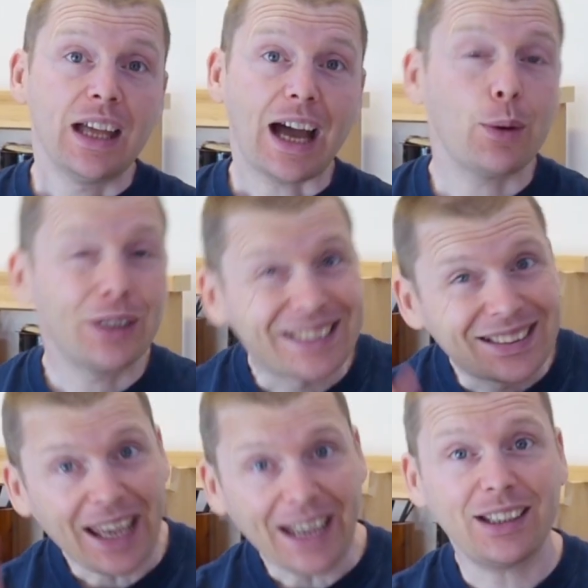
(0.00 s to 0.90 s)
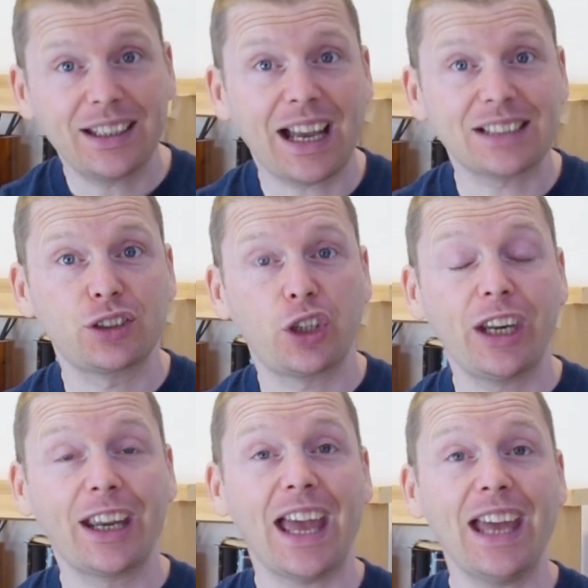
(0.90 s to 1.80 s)
Our second
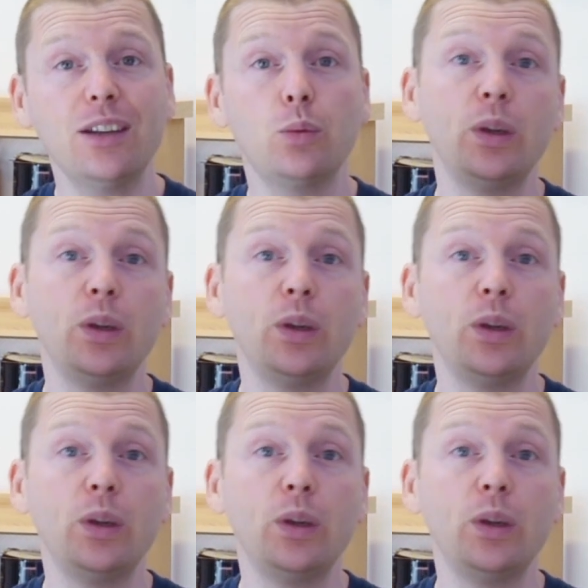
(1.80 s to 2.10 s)
category again,